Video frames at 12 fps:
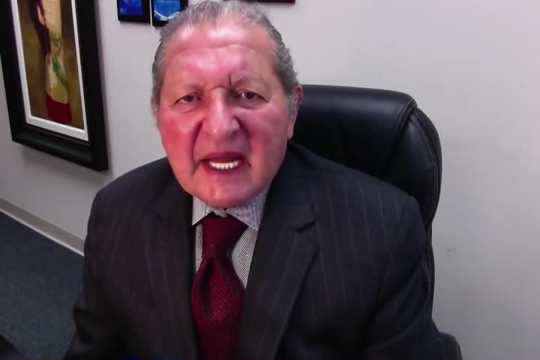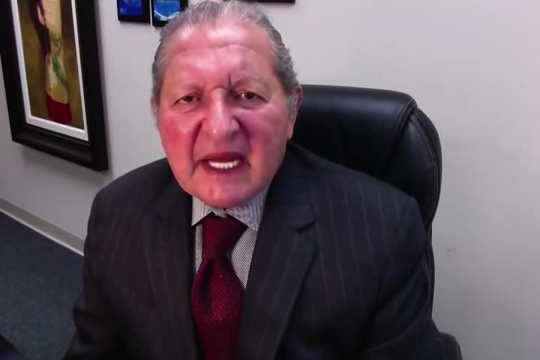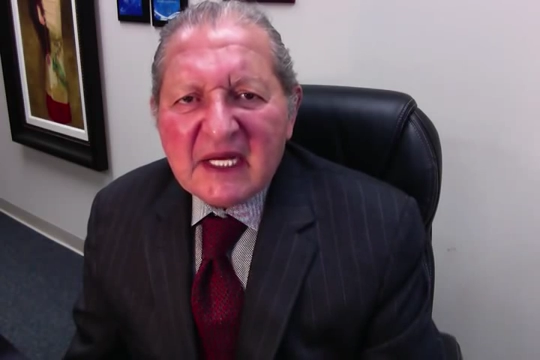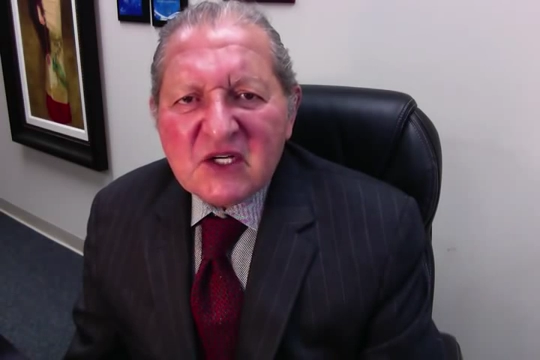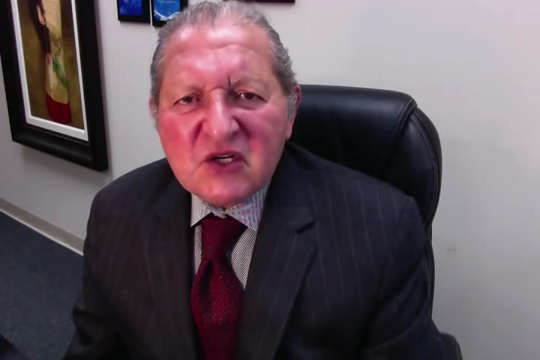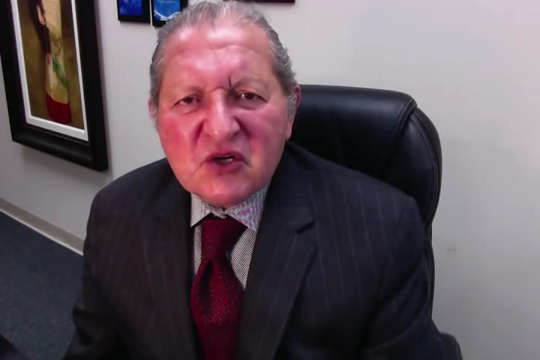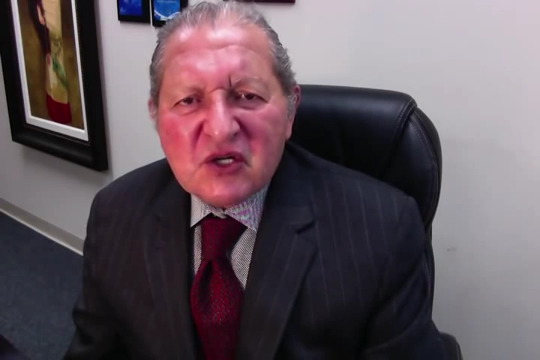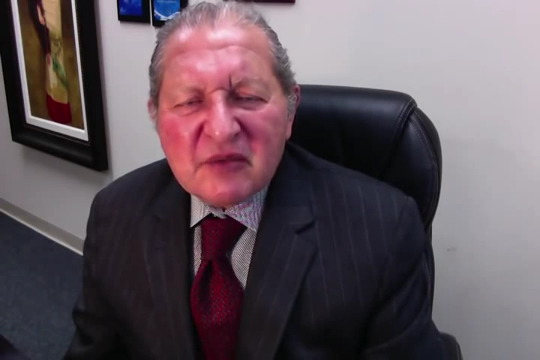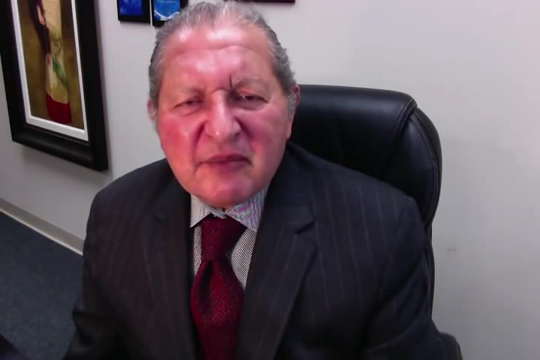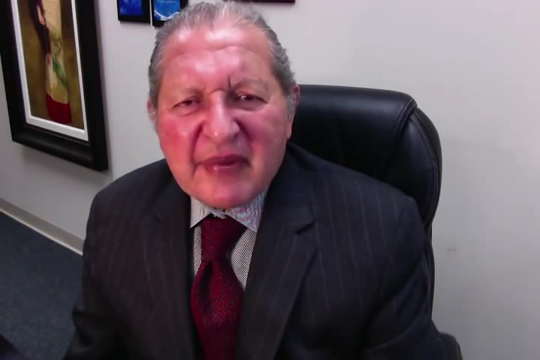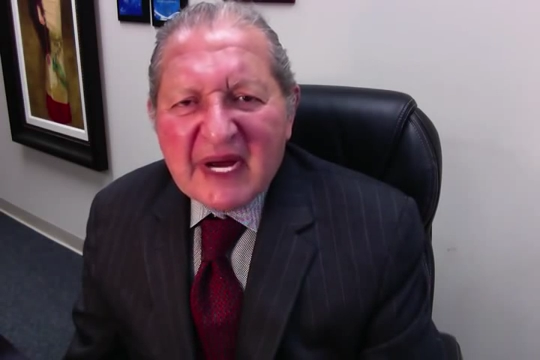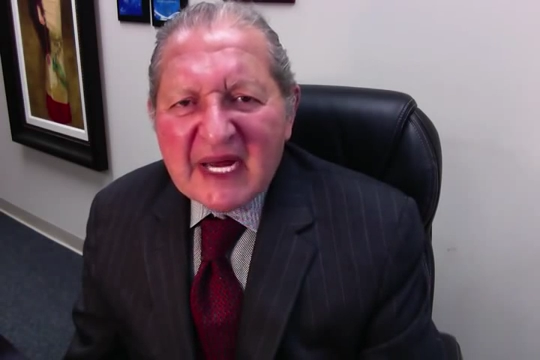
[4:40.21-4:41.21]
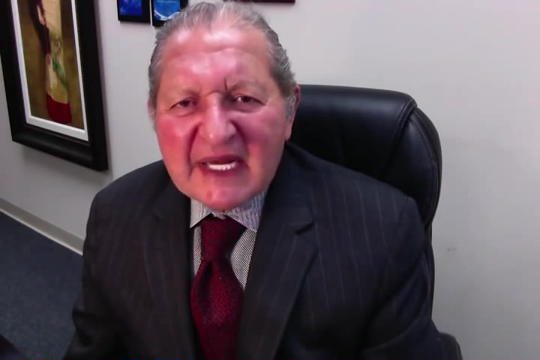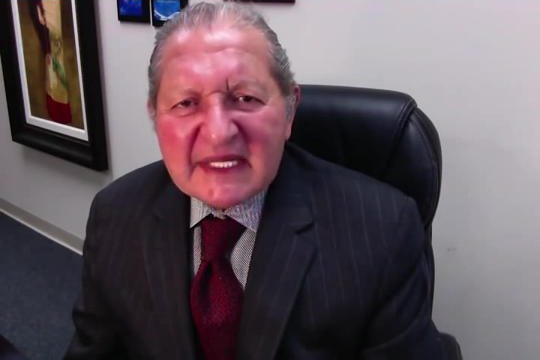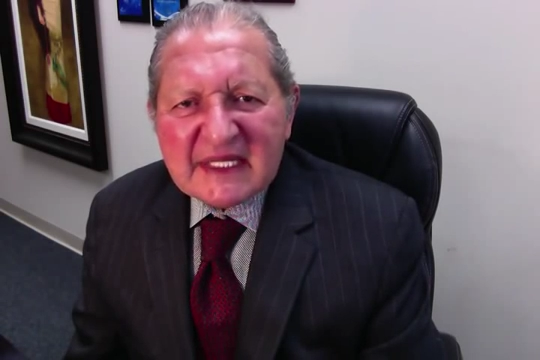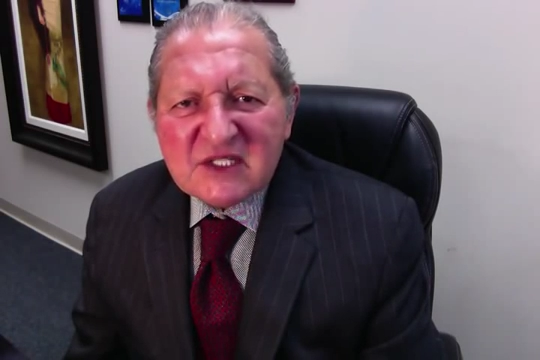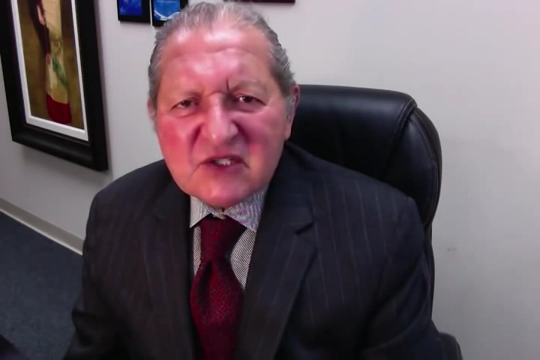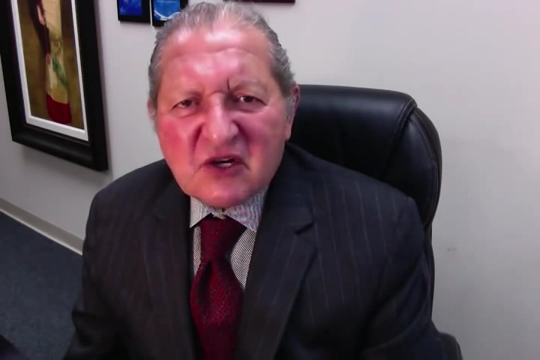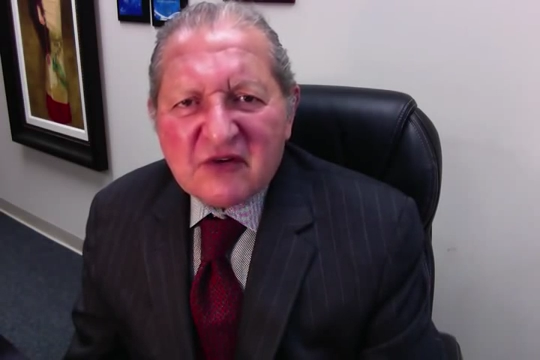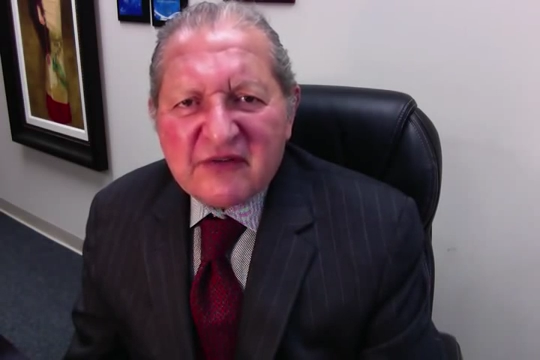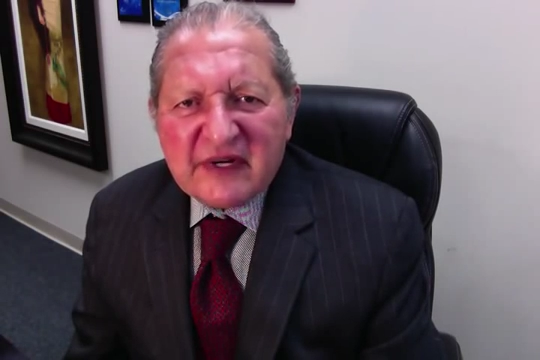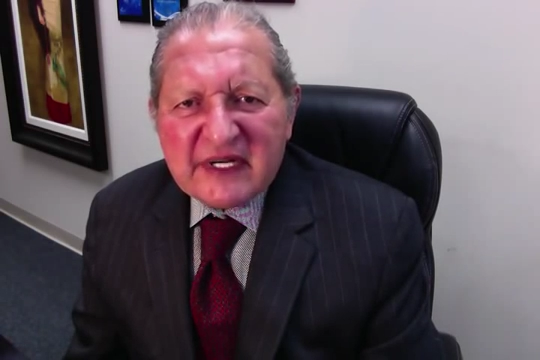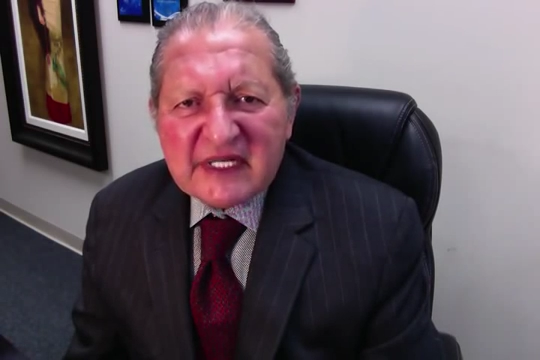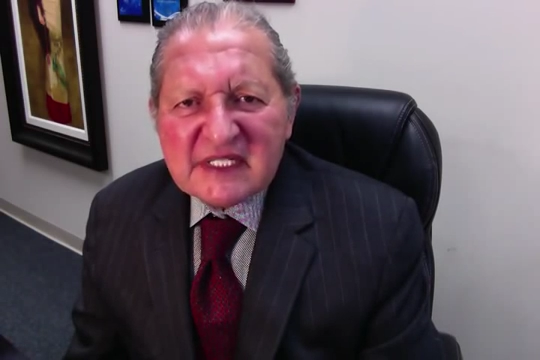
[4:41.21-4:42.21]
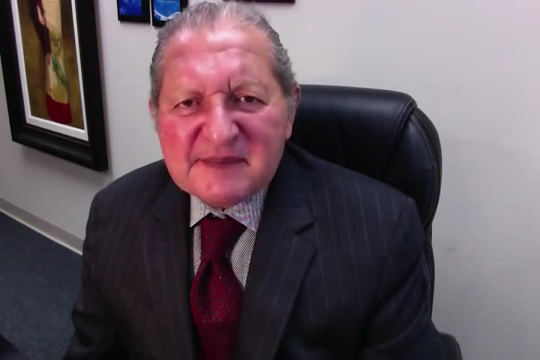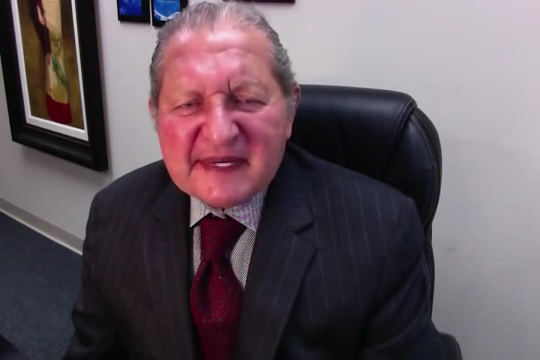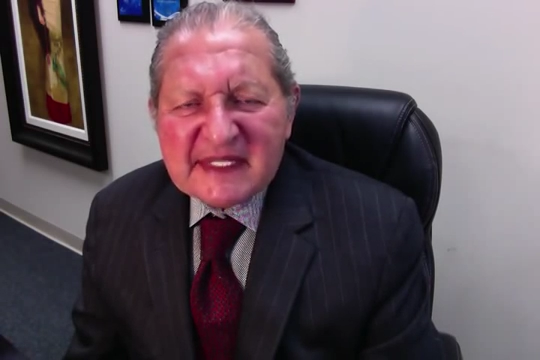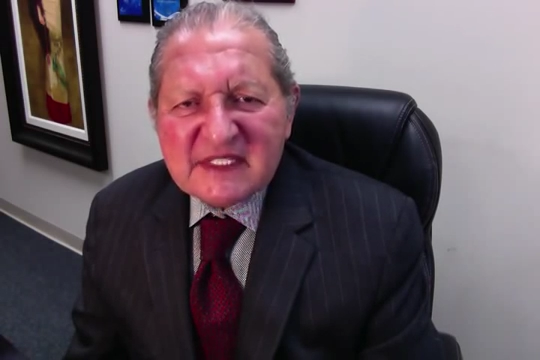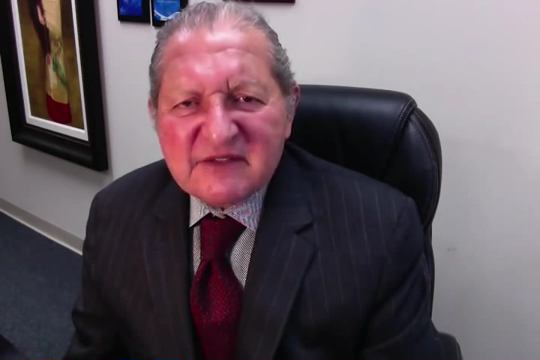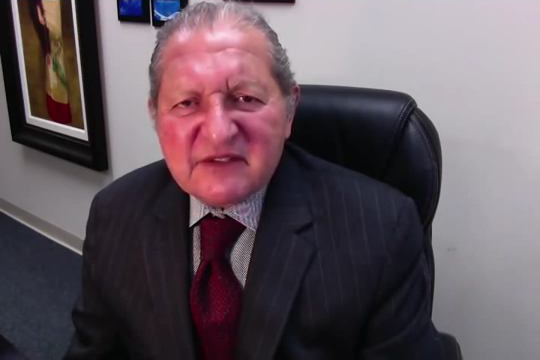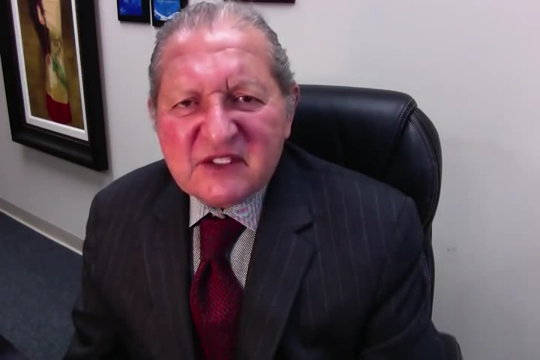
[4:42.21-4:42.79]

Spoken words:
and you can buy it. It's not very expensive,